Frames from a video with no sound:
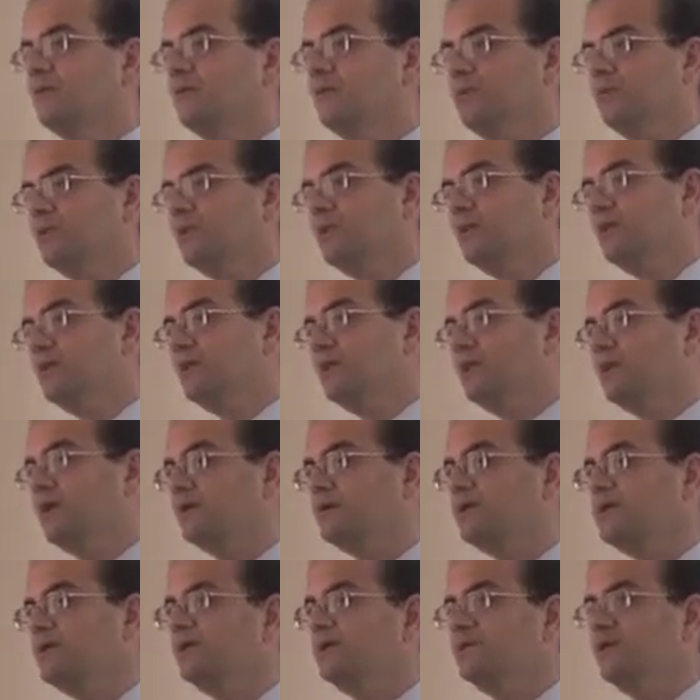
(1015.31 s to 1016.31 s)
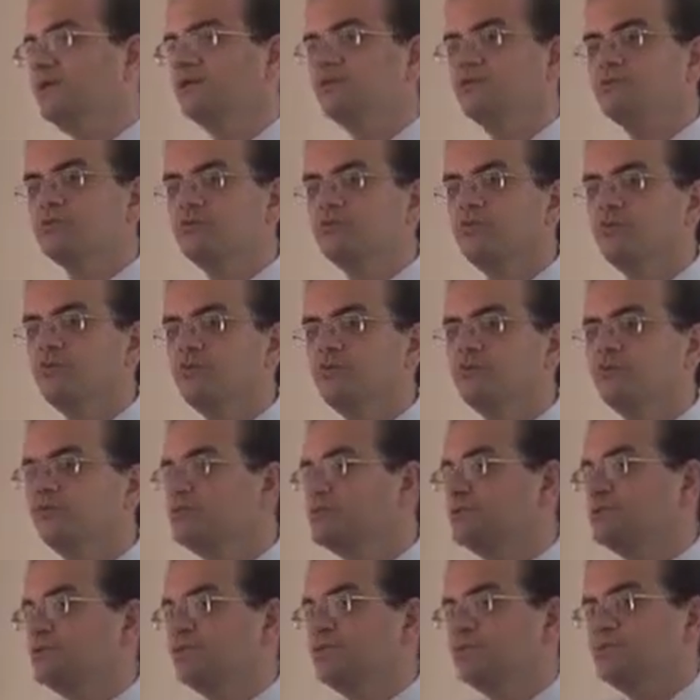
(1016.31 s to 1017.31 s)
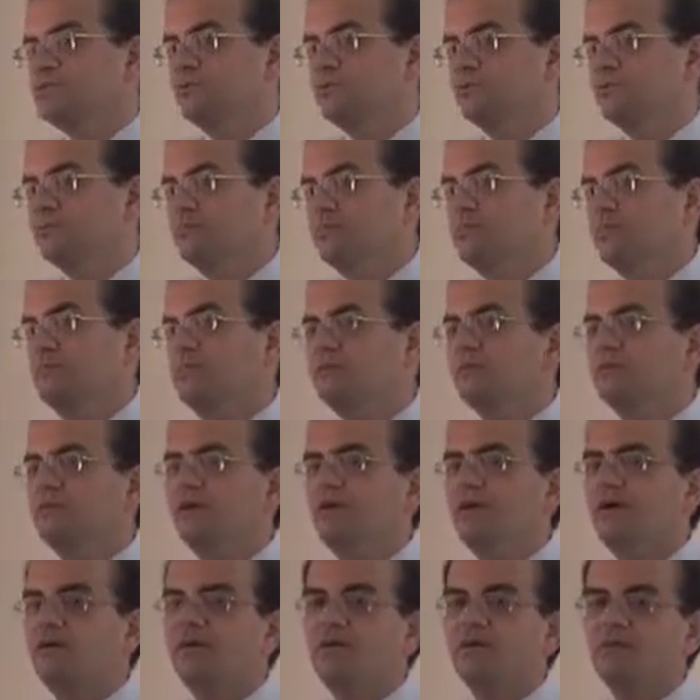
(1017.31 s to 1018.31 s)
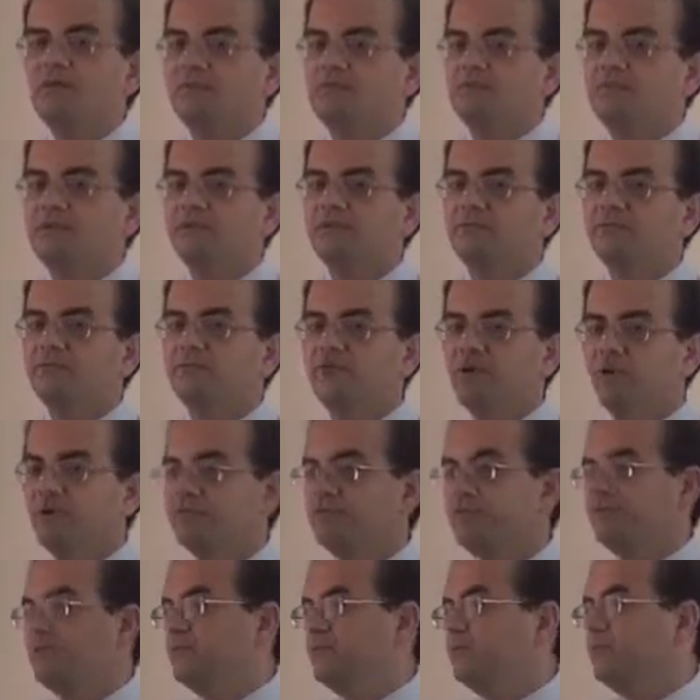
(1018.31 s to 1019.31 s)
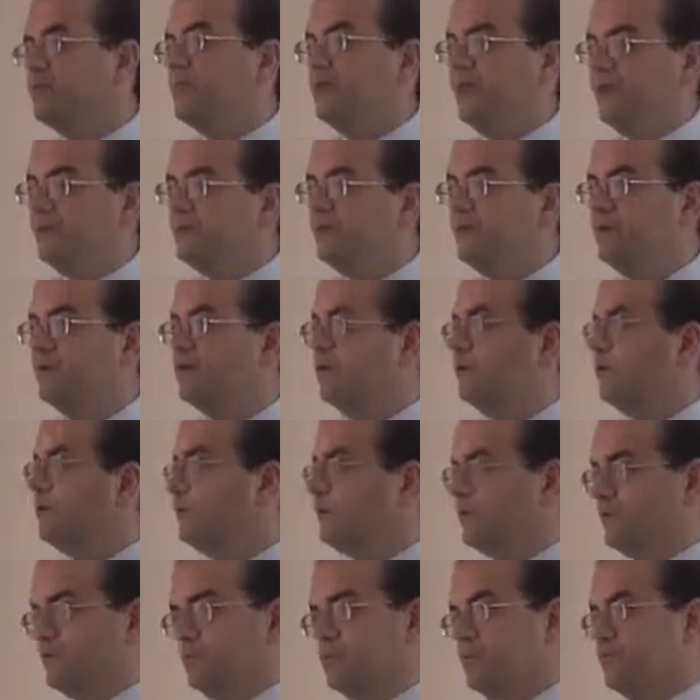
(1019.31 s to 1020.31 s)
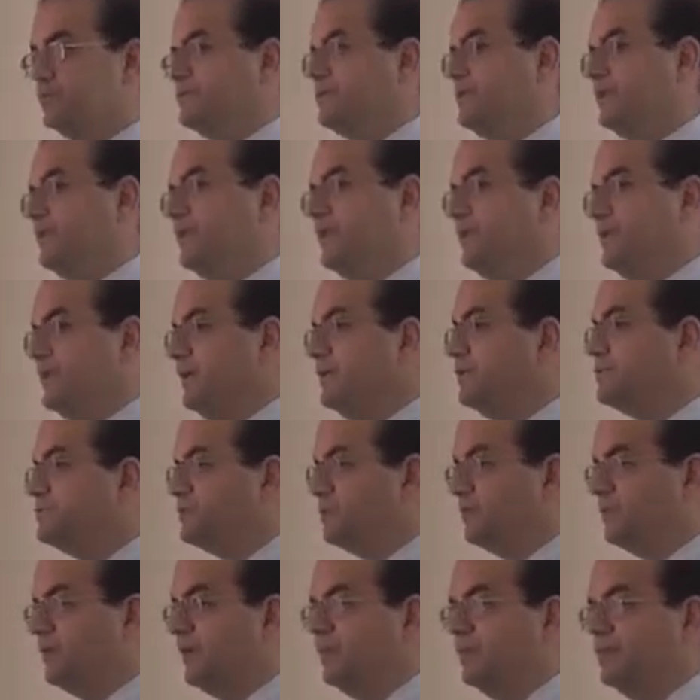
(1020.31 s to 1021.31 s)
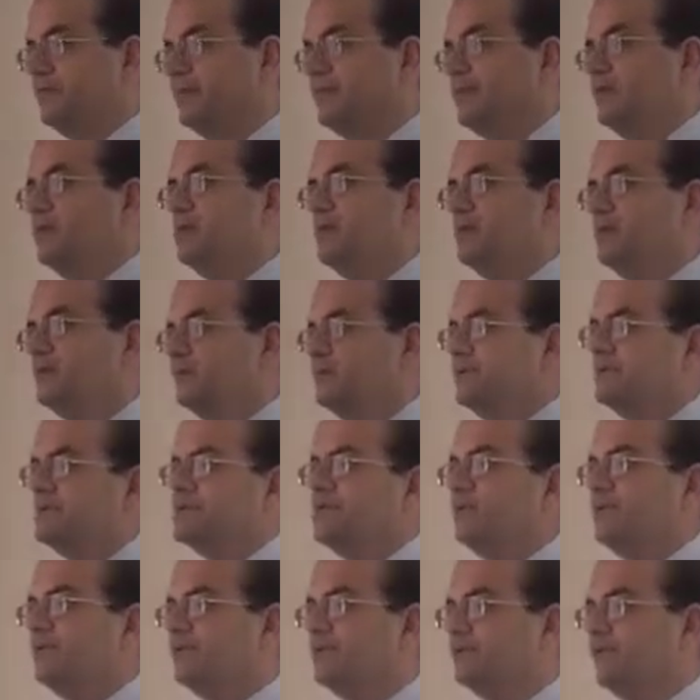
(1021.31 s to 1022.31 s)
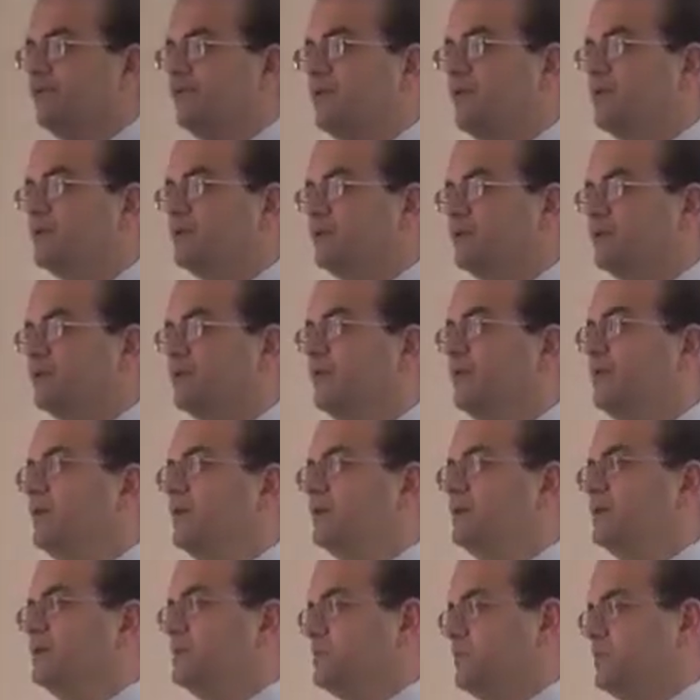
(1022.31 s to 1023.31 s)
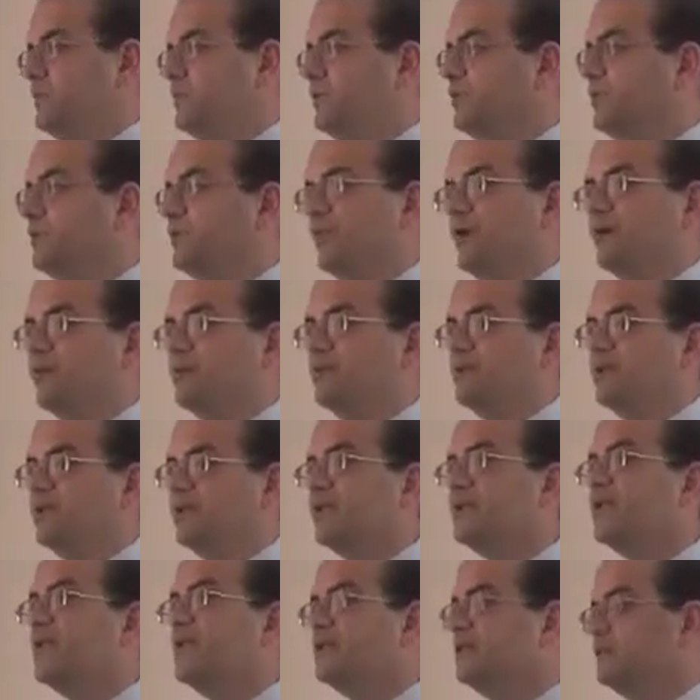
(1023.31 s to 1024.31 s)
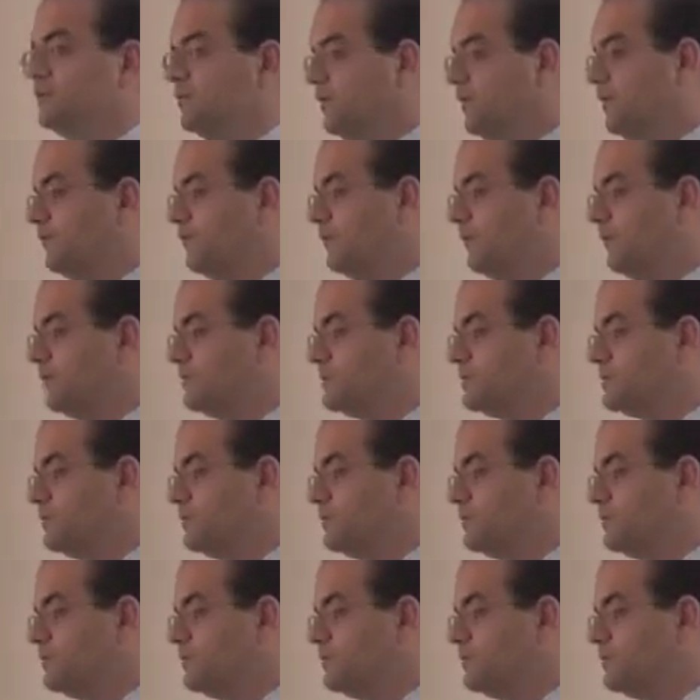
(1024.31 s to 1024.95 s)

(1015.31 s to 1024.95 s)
with an acute injury, we just assume alcohol's been involved, either them or the person that injured them. It's one or the other. It's pretty rare that neither of them.